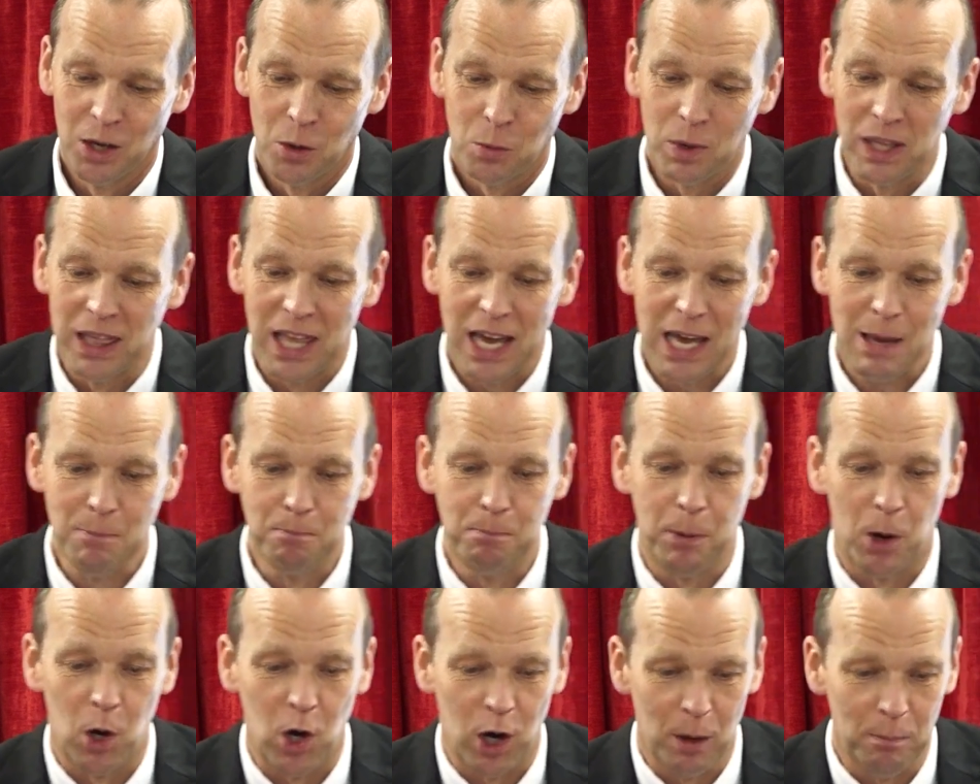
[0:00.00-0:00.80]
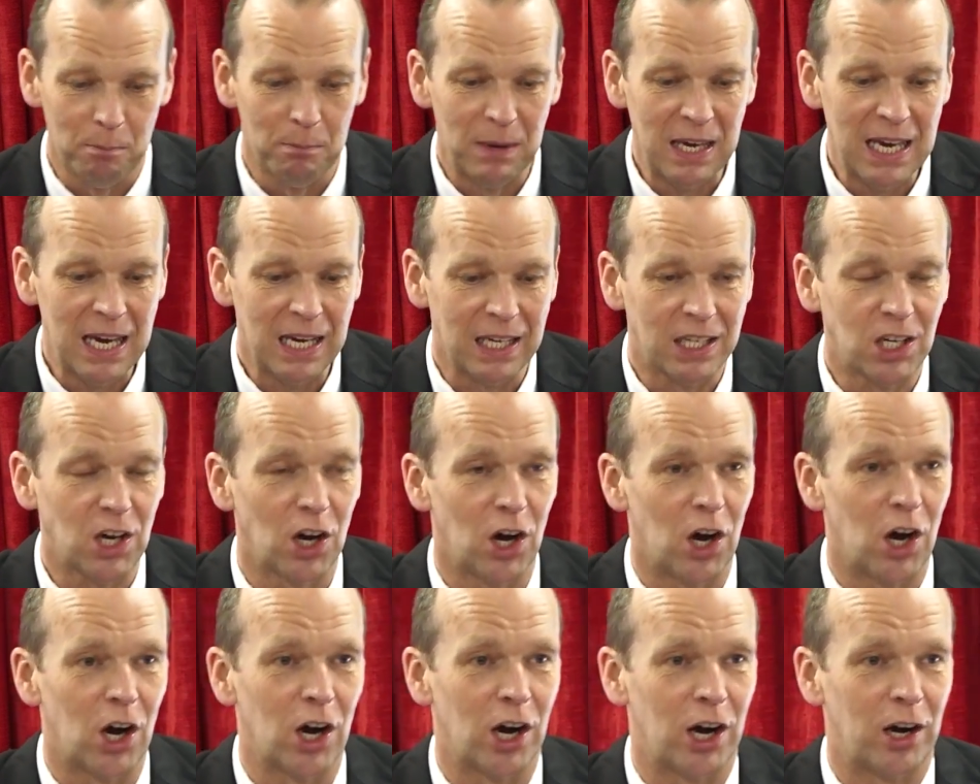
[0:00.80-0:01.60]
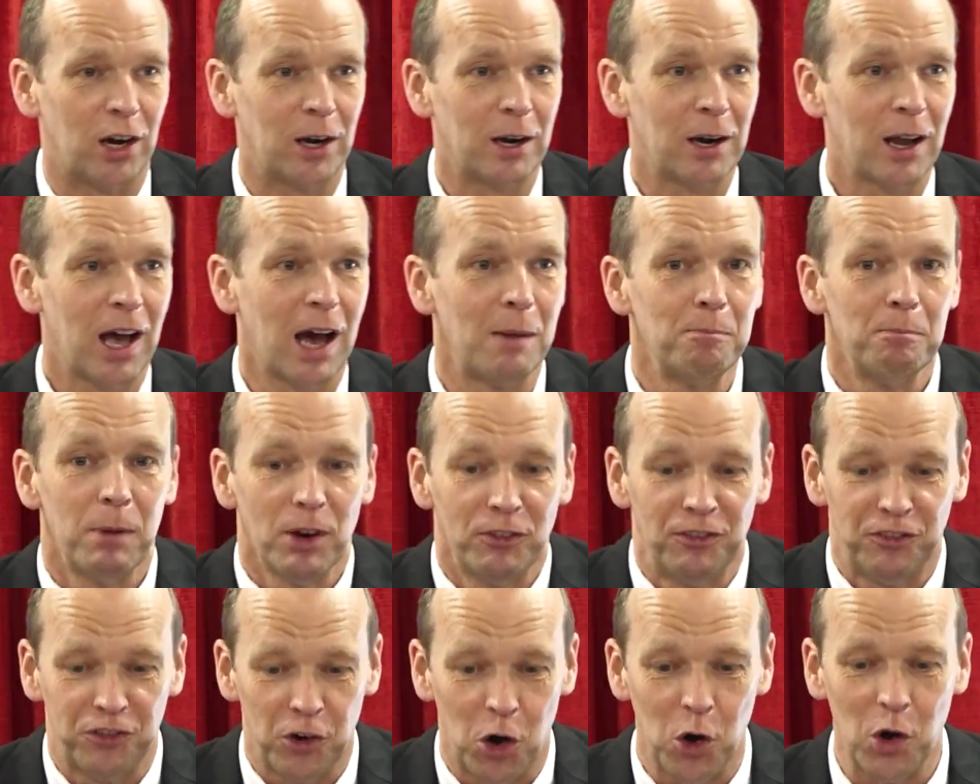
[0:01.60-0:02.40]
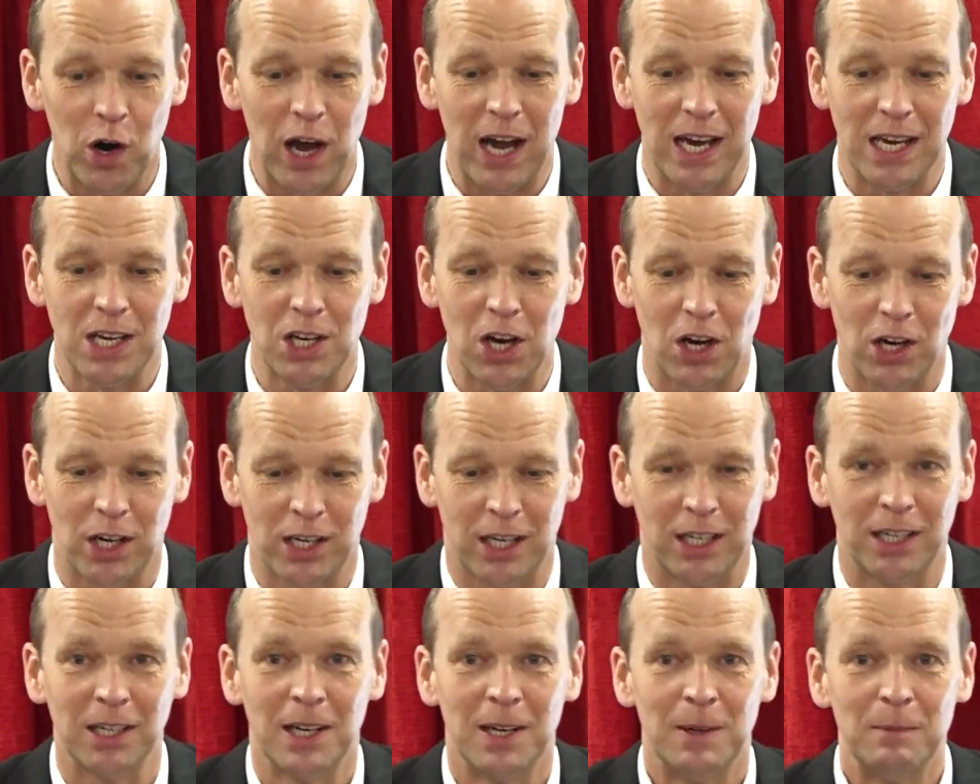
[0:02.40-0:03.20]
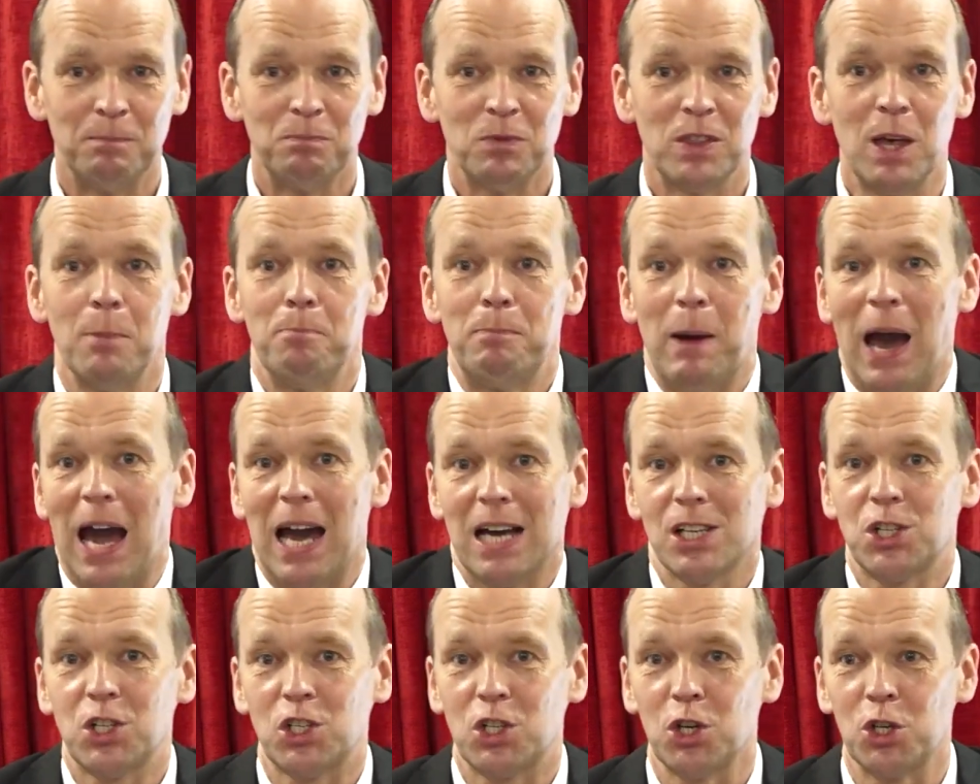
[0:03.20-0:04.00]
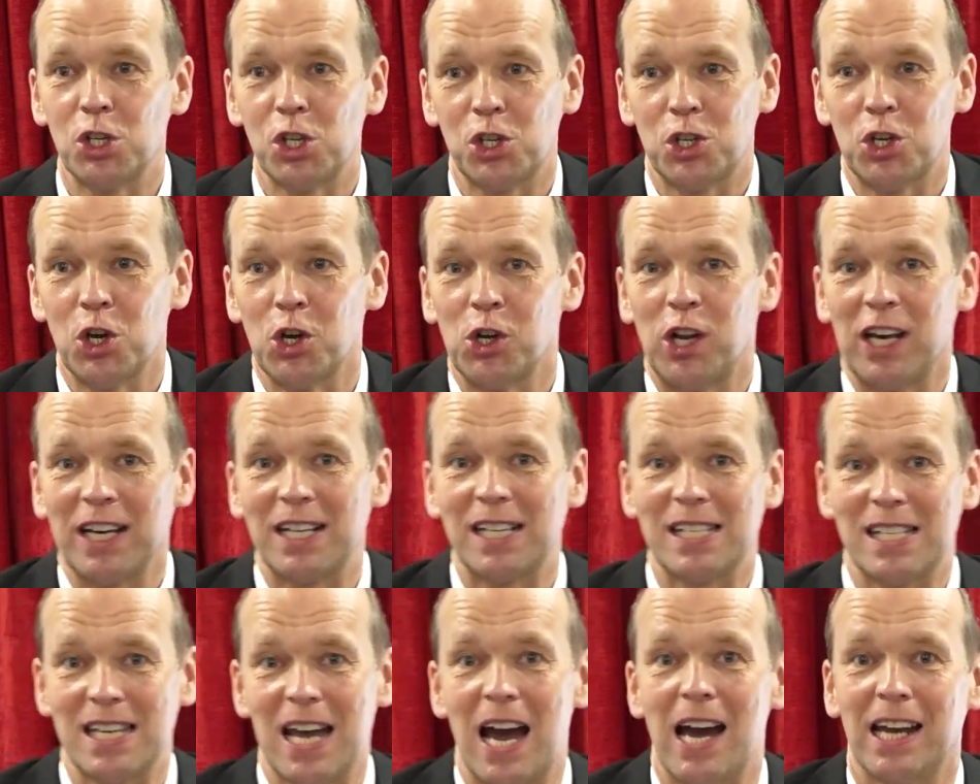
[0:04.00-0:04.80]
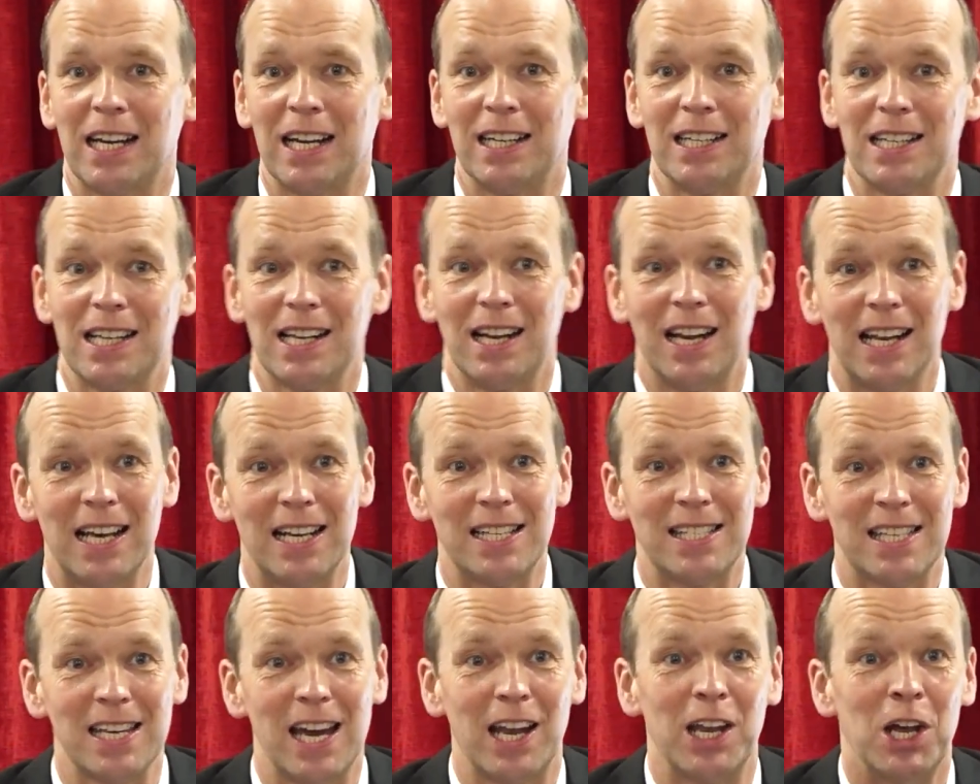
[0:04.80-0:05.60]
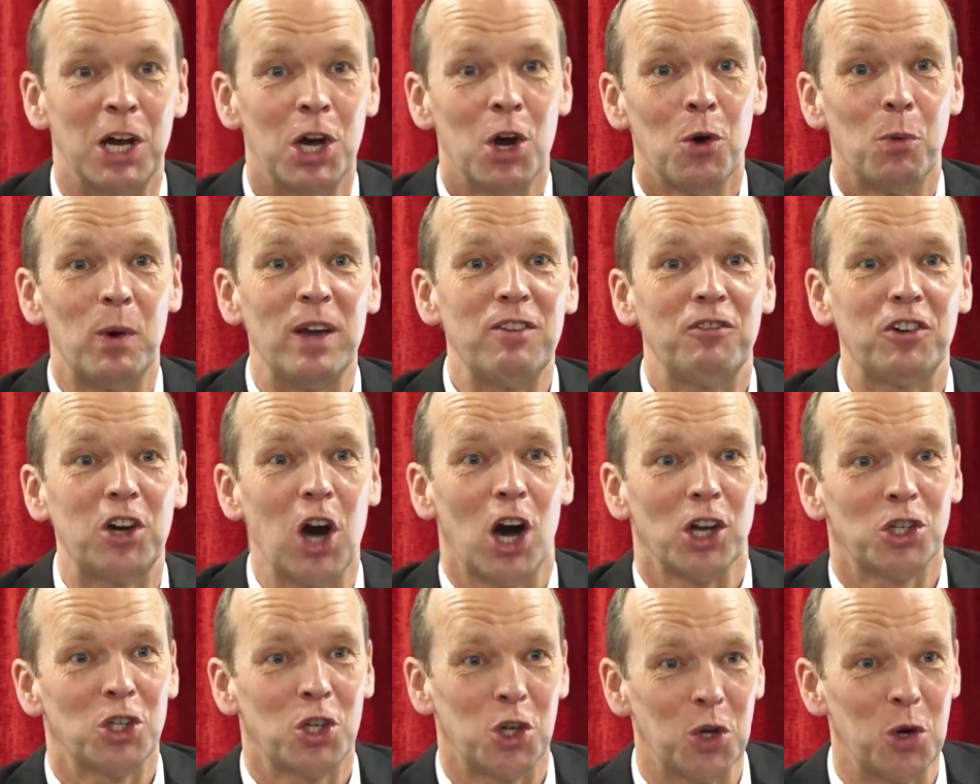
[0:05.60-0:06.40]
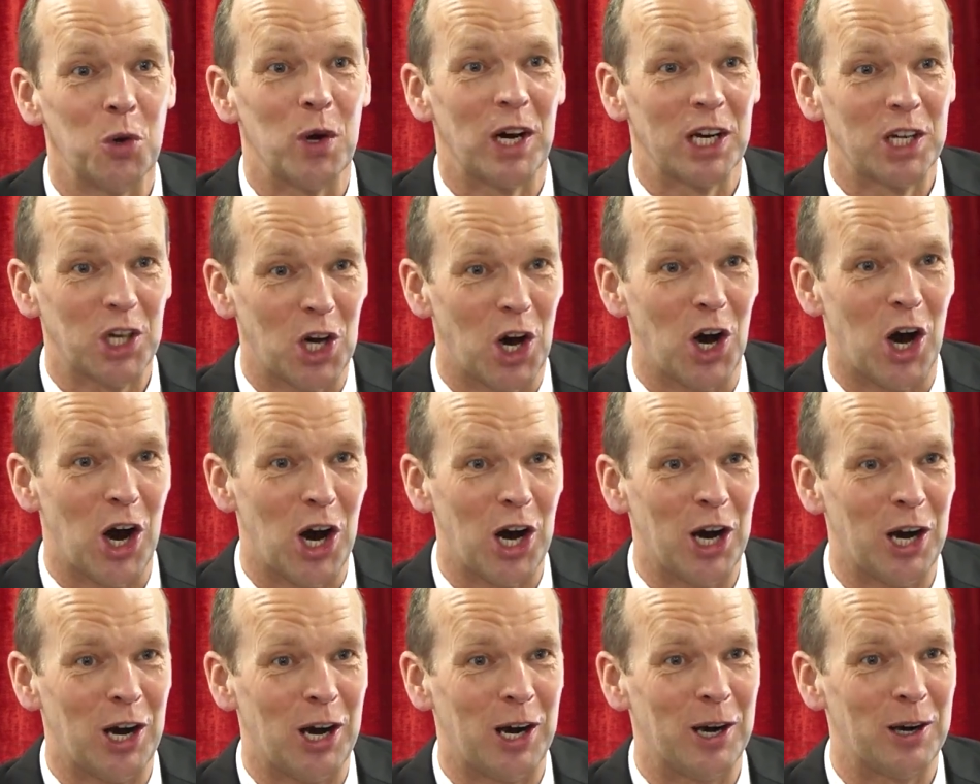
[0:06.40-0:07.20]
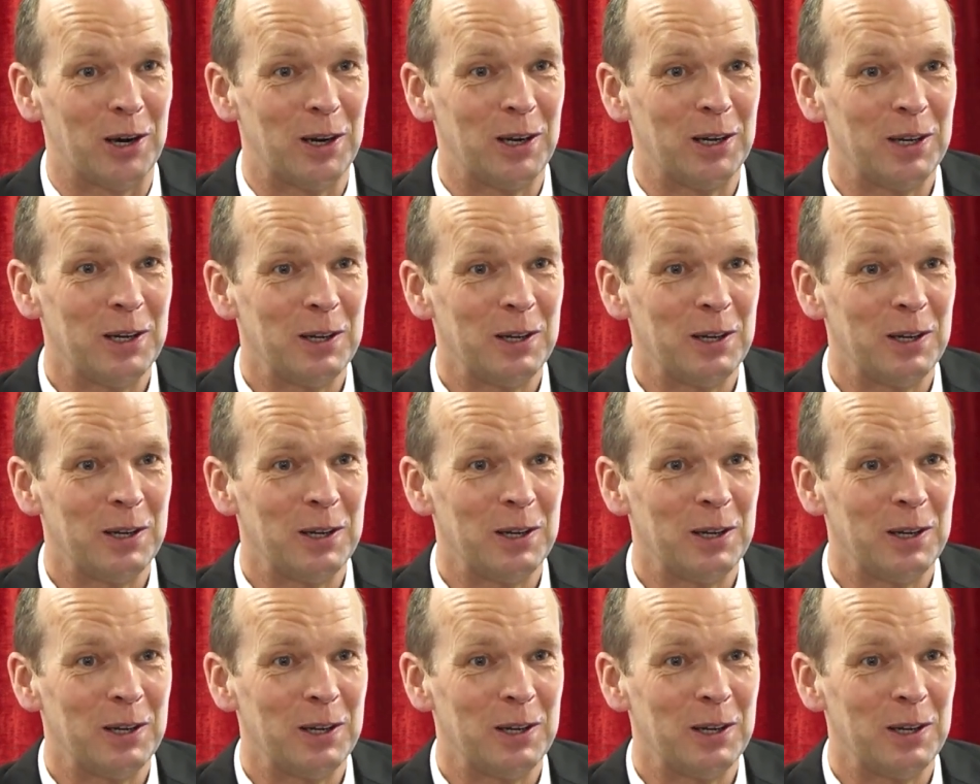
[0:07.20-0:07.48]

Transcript: Well, they bought me a car, and before I got it, the pastor stood excitedly saying, We've got you a car.